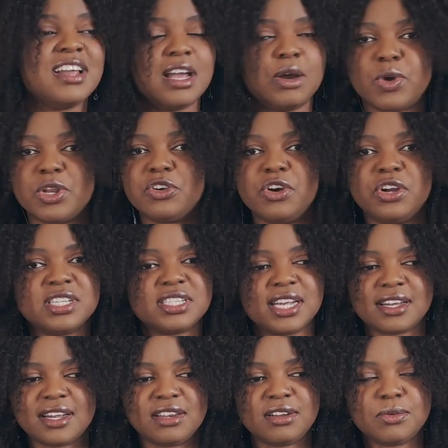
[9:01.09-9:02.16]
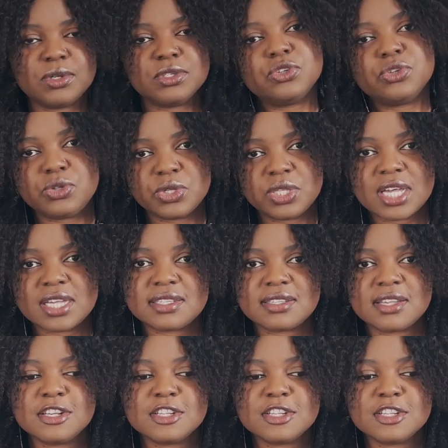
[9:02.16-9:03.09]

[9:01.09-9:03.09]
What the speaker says: when God is like, I don't want you to do this.